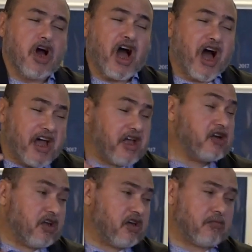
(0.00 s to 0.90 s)

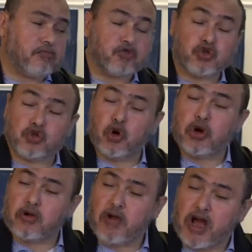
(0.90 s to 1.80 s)
hired him to
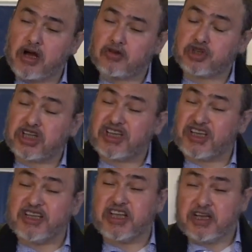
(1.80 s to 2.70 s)
go around
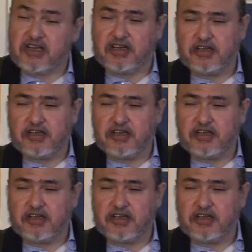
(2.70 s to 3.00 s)
killing